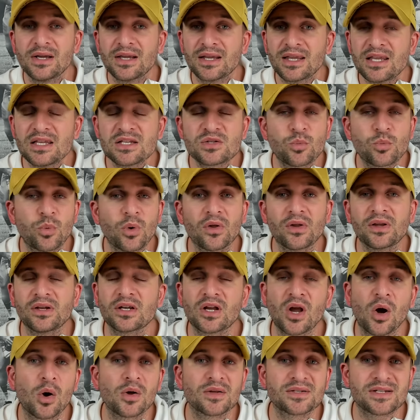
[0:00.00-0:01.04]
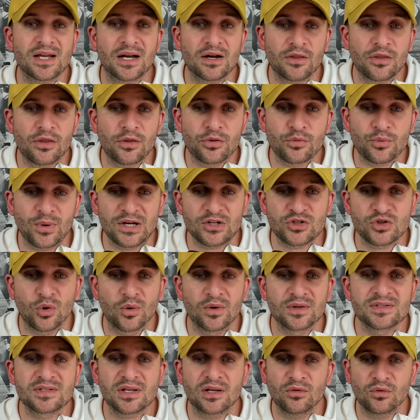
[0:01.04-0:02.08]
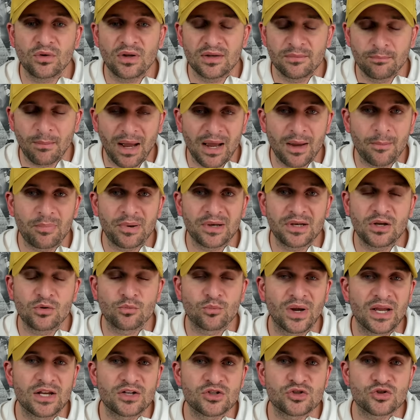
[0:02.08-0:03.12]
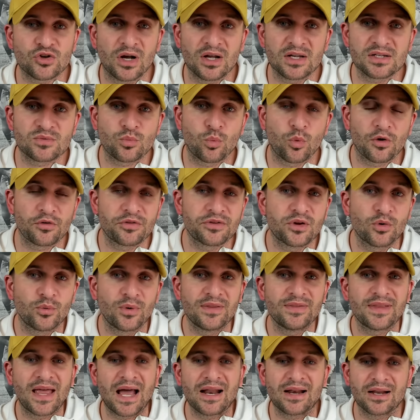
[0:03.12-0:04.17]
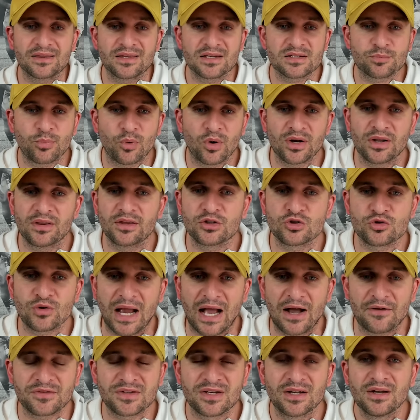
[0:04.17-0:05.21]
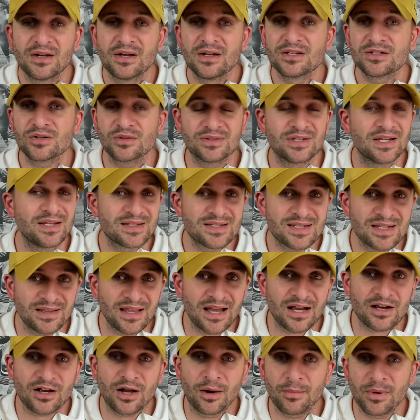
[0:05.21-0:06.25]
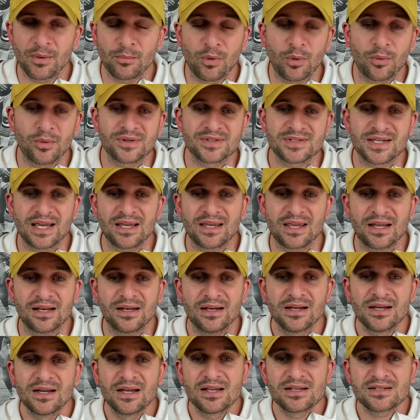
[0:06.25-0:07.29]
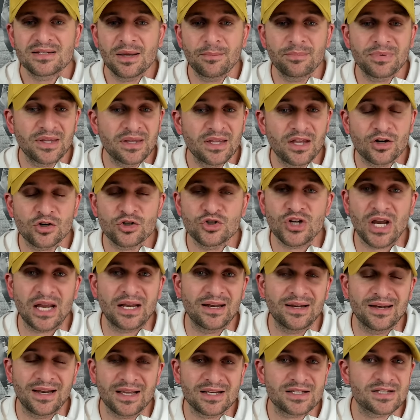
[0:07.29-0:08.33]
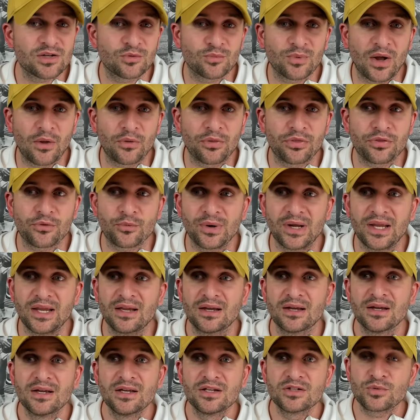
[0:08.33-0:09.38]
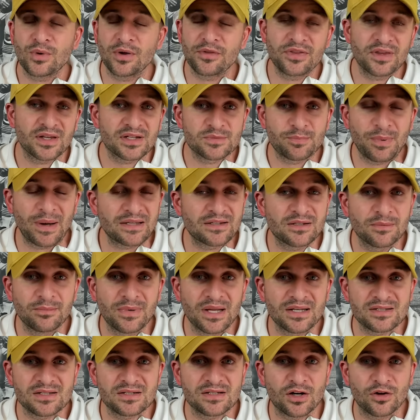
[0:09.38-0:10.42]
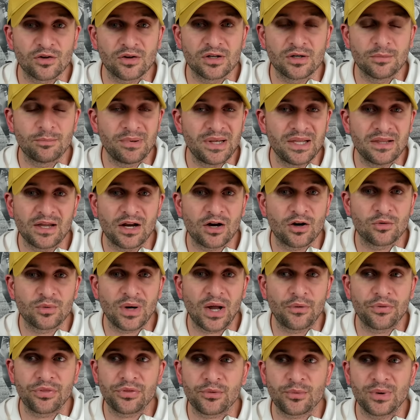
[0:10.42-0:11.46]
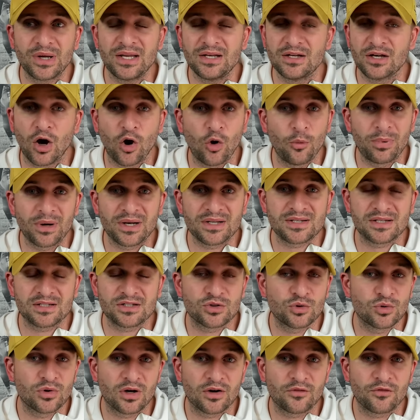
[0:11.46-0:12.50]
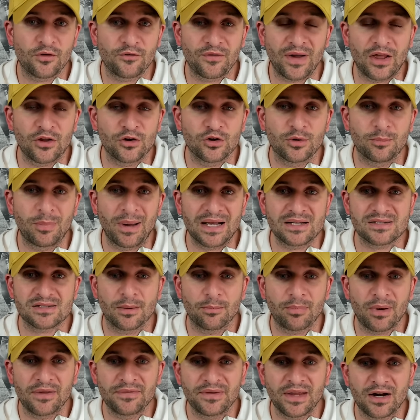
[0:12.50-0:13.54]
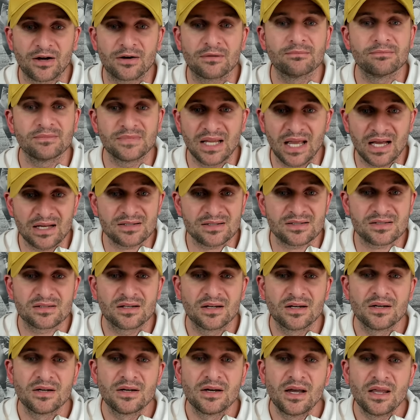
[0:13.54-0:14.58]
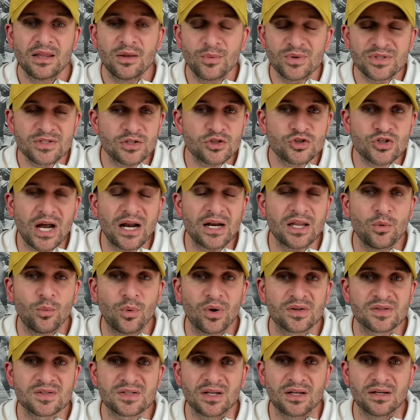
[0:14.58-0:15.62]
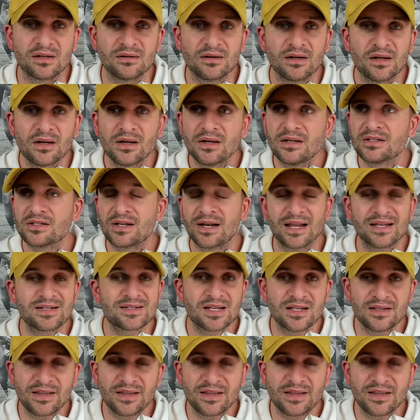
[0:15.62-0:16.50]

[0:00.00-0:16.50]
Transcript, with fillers: he's willing to go outside of the thresholds. In my opinion, Rakestraw is worth doing that at this point in the draft. So didn't see that coming, but we'll take it. Same thing here, Jaden Hicks in round 3. Do I expect him necessarily to be there in round 3? No, but is it too good of a value to pass up on there? Yes. Then we took Johnny Wilson. Did I see